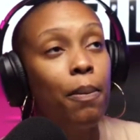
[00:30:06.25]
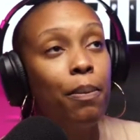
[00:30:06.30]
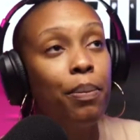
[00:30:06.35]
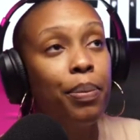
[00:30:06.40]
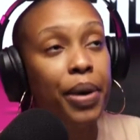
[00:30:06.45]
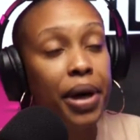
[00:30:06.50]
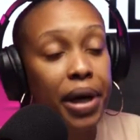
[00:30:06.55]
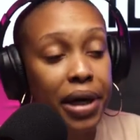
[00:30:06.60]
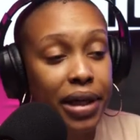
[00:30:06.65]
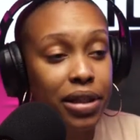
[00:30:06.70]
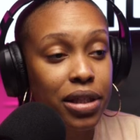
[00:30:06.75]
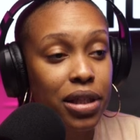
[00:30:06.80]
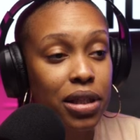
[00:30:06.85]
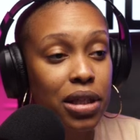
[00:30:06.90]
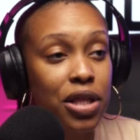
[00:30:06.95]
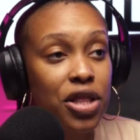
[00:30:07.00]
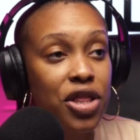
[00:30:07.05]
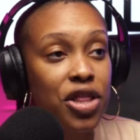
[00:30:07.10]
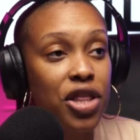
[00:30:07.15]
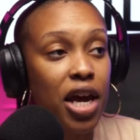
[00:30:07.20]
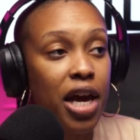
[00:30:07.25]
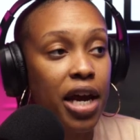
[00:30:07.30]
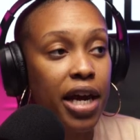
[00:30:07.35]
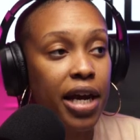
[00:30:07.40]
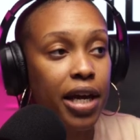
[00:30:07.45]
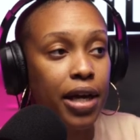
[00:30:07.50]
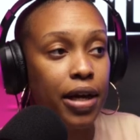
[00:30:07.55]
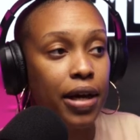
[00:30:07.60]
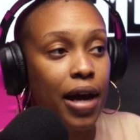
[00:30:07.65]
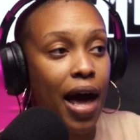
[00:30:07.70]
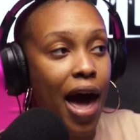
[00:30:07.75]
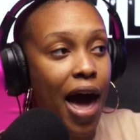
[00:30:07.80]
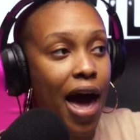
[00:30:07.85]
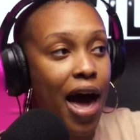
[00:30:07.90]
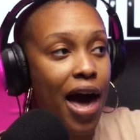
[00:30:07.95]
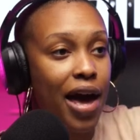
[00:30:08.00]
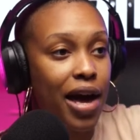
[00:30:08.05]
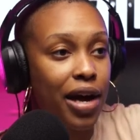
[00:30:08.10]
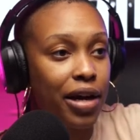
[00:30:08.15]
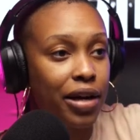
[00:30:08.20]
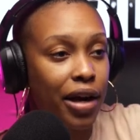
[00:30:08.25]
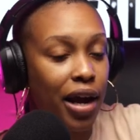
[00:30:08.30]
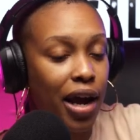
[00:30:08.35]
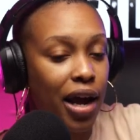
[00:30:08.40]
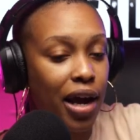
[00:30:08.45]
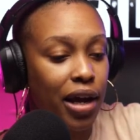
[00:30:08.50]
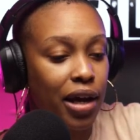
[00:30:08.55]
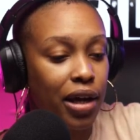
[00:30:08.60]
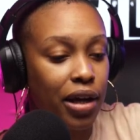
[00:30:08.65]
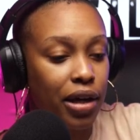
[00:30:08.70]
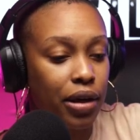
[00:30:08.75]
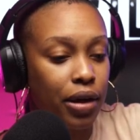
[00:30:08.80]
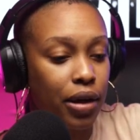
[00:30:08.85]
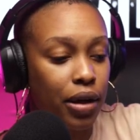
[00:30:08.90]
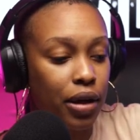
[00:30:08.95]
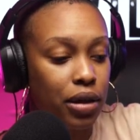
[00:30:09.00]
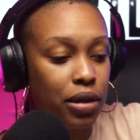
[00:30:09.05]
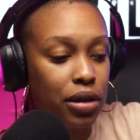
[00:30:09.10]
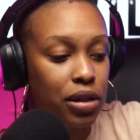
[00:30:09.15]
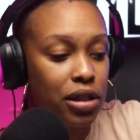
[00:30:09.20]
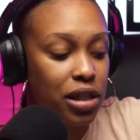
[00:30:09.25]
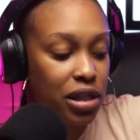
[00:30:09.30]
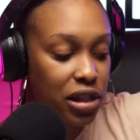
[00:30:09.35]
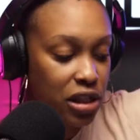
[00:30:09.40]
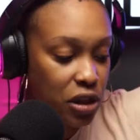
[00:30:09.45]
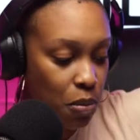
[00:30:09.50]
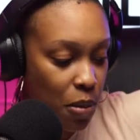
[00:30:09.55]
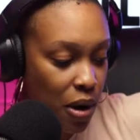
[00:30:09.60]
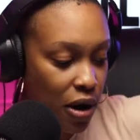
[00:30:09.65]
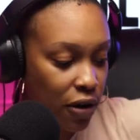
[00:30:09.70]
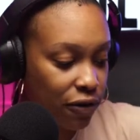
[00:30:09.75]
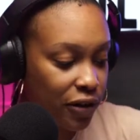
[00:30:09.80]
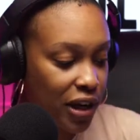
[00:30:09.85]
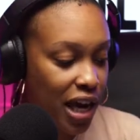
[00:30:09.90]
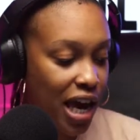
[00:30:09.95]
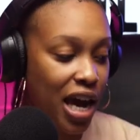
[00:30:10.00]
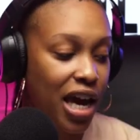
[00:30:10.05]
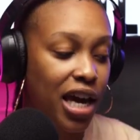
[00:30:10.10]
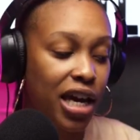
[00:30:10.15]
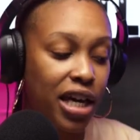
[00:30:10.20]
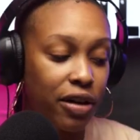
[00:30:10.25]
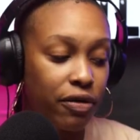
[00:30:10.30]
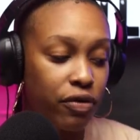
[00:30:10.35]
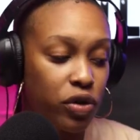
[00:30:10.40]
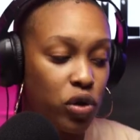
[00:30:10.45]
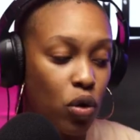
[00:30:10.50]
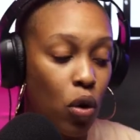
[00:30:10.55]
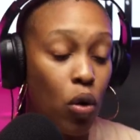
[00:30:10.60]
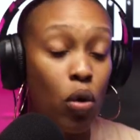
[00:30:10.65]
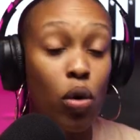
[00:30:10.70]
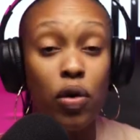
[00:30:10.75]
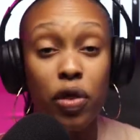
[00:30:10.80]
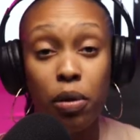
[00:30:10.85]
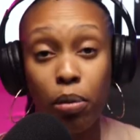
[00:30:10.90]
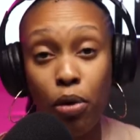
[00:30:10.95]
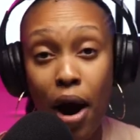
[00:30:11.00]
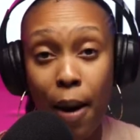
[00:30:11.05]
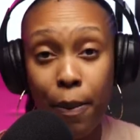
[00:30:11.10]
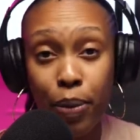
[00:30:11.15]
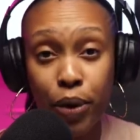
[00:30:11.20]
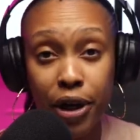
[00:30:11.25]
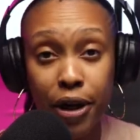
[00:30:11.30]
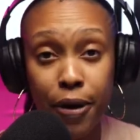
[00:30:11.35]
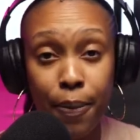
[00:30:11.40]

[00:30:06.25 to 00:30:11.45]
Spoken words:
But they had a system of caves on the property.